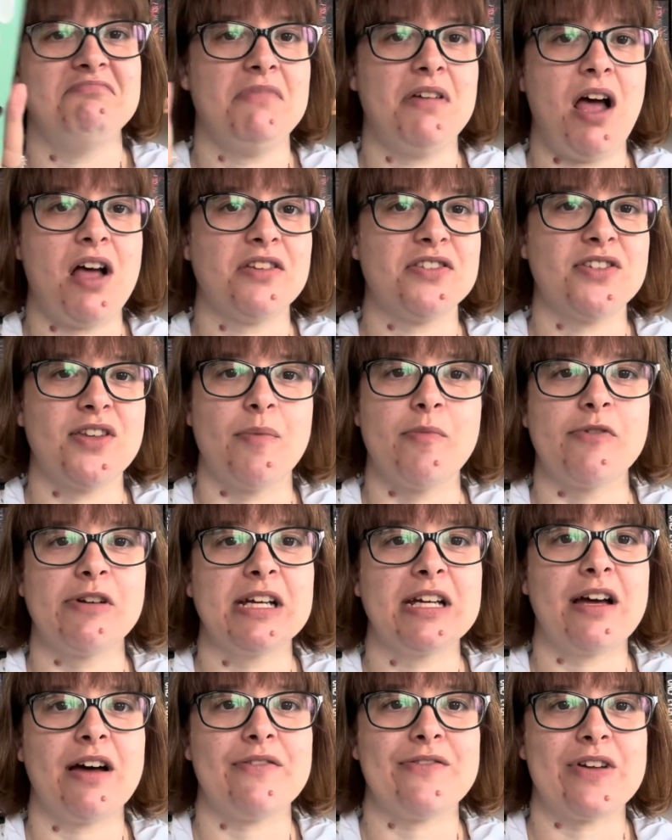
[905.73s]
a summary
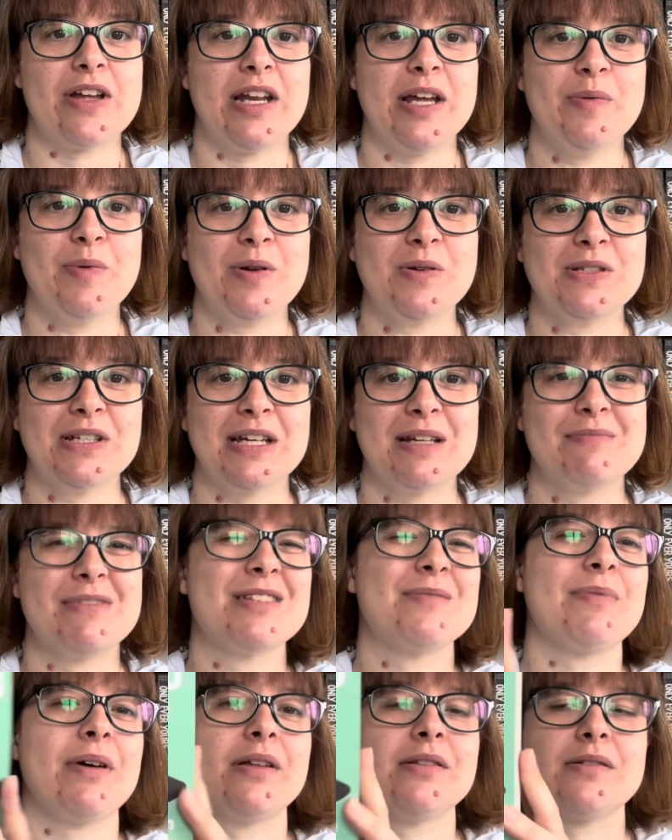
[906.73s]
cover. Like when I was looking at my
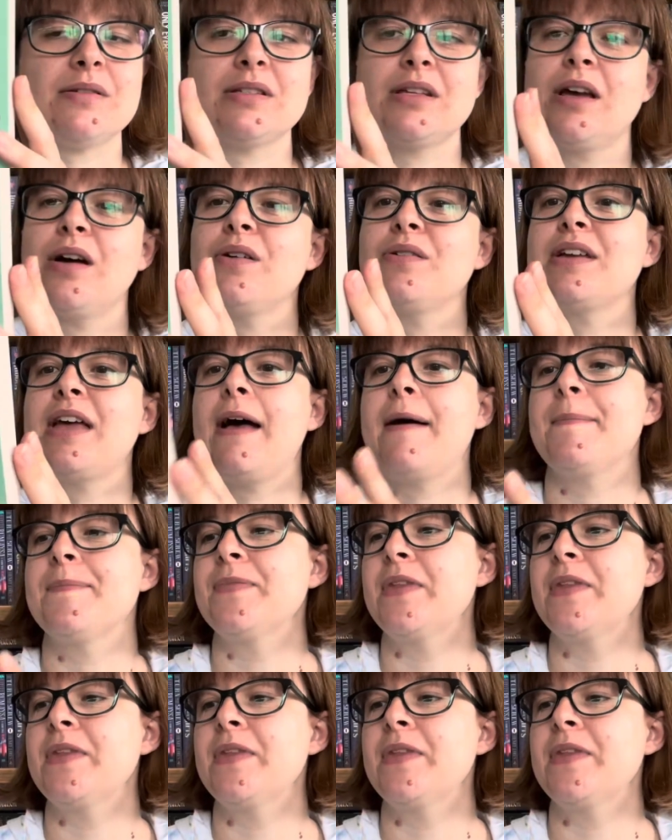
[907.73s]
spines, I was like, oh yeah.